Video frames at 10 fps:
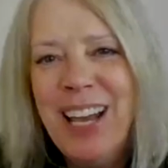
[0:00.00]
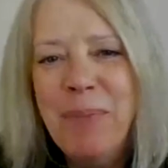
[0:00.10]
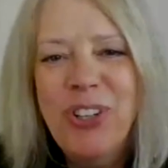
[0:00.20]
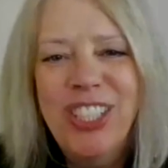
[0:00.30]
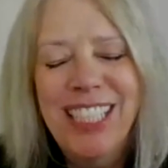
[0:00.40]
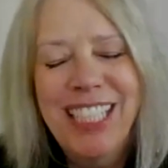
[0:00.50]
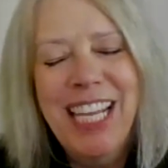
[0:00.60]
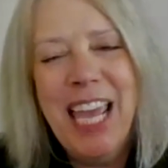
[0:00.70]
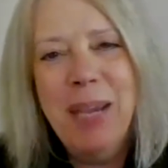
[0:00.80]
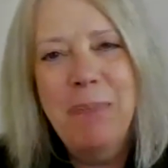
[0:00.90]
I'm
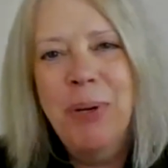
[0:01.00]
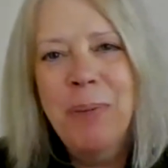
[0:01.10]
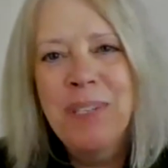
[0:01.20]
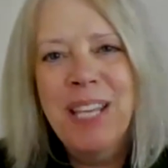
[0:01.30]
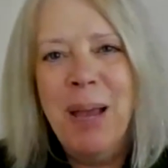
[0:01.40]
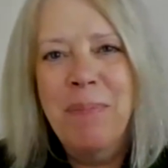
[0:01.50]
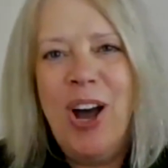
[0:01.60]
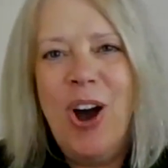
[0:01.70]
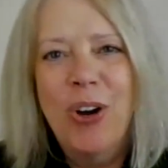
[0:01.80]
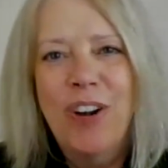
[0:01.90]
Christy Abrams. I'm
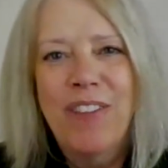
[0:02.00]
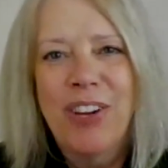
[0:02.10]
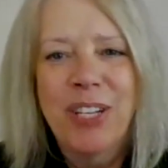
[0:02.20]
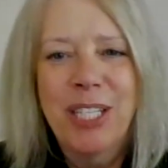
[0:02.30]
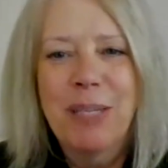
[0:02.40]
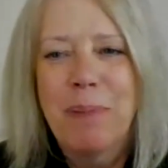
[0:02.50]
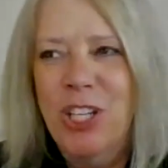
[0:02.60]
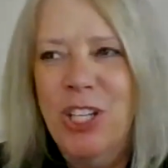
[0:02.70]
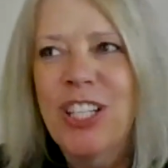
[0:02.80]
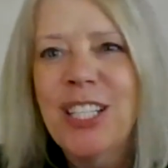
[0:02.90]
the Hard of Hearing
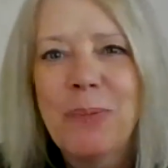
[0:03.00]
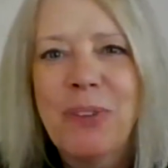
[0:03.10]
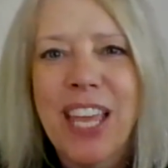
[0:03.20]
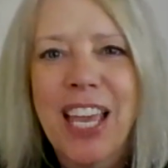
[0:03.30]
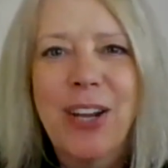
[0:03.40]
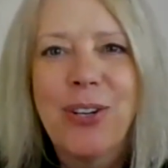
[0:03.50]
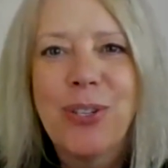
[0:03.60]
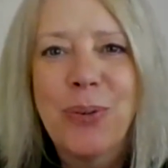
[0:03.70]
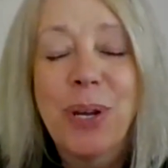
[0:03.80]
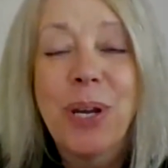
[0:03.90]
Specialist with the
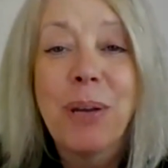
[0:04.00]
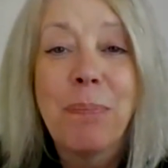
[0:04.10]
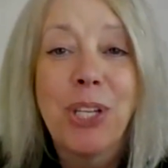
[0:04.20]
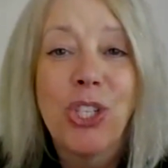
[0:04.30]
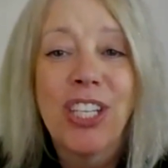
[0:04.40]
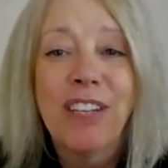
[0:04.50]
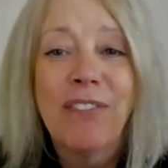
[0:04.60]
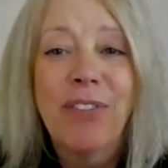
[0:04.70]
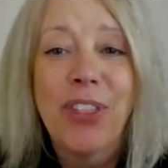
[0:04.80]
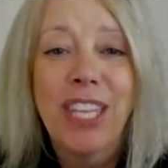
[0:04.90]
Arizona Commission
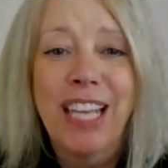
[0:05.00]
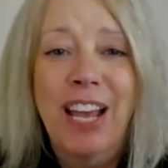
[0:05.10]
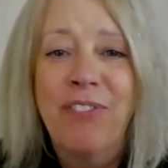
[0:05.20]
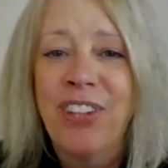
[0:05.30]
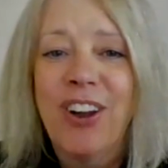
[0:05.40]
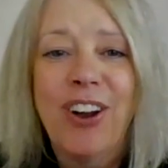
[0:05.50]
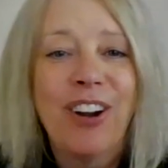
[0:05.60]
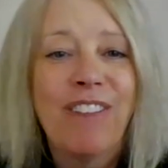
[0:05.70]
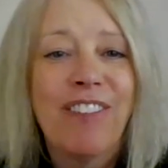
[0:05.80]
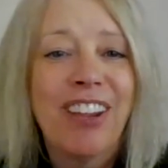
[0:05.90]
for the Deaf and the
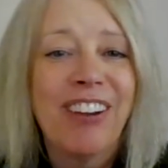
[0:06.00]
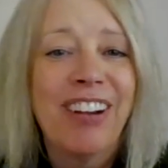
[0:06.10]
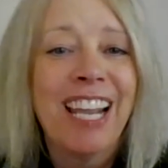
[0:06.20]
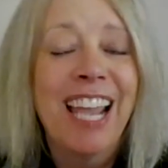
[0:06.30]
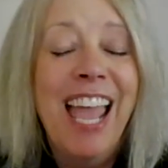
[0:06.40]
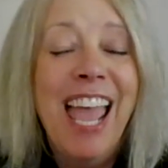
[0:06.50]
Hard of Hearing.